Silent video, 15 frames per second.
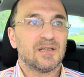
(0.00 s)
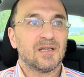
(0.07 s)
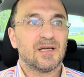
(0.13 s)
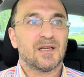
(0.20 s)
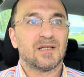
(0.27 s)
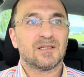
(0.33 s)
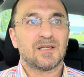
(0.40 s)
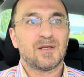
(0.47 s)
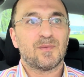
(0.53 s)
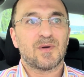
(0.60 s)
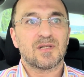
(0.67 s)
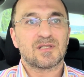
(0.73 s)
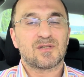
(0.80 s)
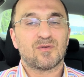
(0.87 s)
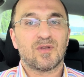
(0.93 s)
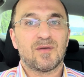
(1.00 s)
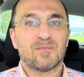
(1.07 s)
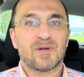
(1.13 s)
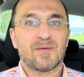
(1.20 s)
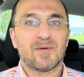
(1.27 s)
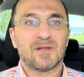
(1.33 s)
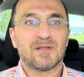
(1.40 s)
and he wants to
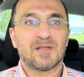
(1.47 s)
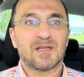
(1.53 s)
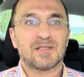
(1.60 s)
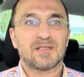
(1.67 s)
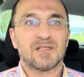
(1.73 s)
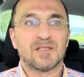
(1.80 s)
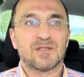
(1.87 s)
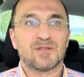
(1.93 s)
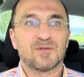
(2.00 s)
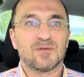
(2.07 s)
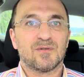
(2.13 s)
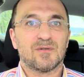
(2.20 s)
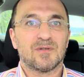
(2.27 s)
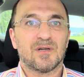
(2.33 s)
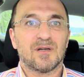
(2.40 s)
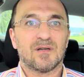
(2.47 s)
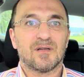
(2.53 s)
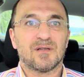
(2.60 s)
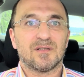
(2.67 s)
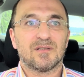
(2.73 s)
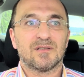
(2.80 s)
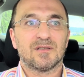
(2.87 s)
implement that into
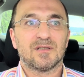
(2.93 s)
a